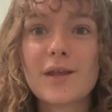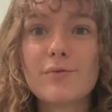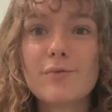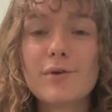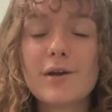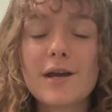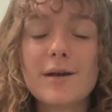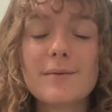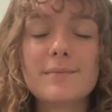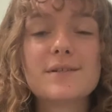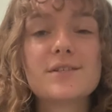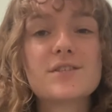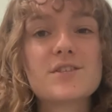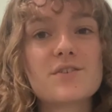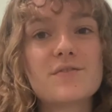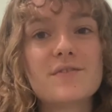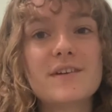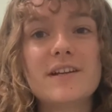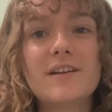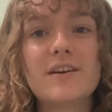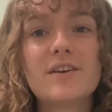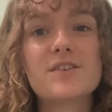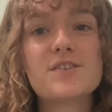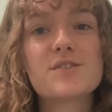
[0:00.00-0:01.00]
We were able to
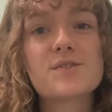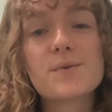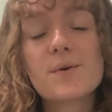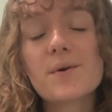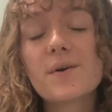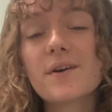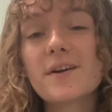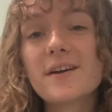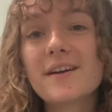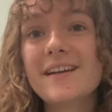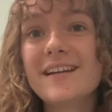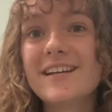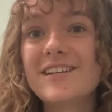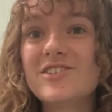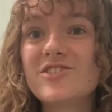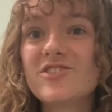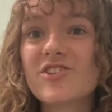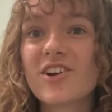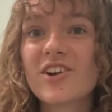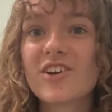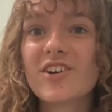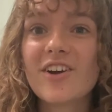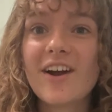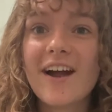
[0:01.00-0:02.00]
read our story and do
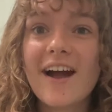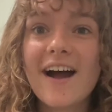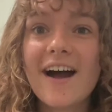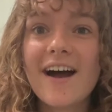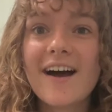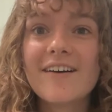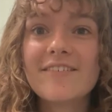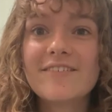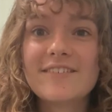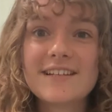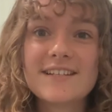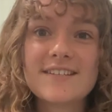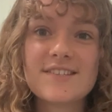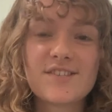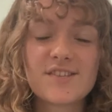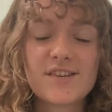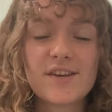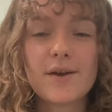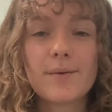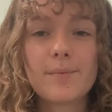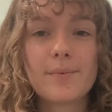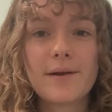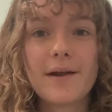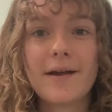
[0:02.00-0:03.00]
our craft and
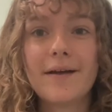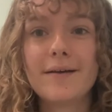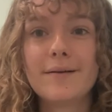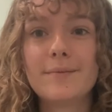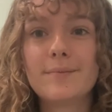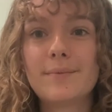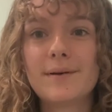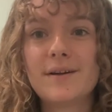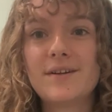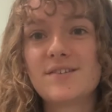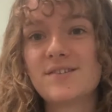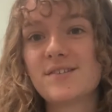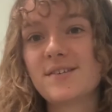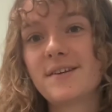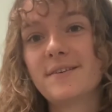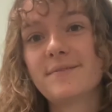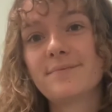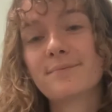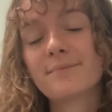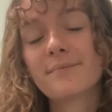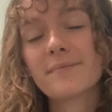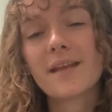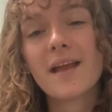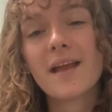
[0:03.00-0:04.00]
say a prayer in person.